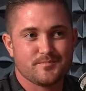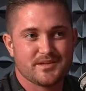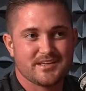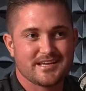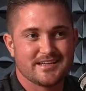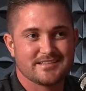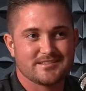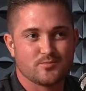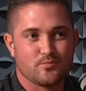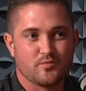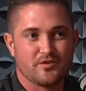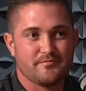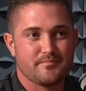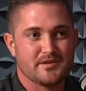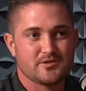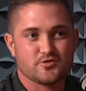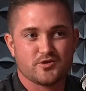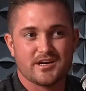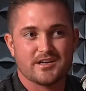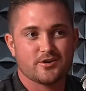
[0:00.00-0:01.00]
because we've
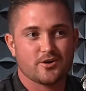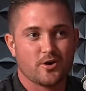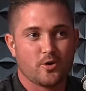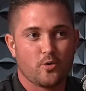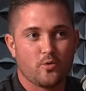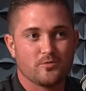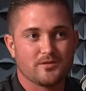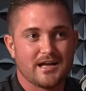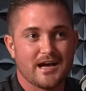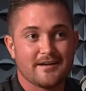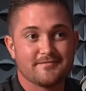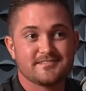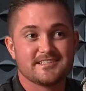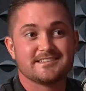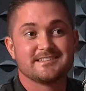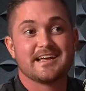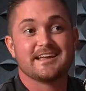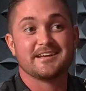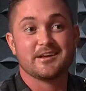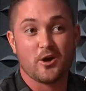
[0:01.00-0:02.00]
been trained our whole lives to
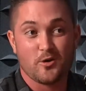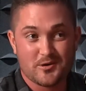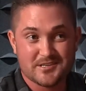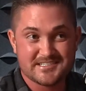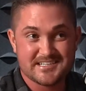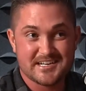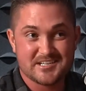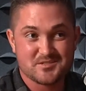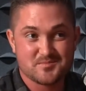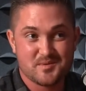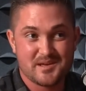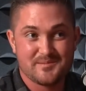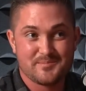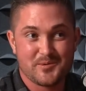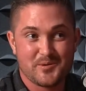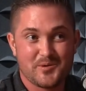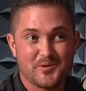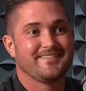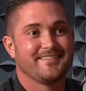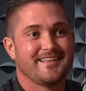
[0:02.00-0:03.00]
say no to salespeople,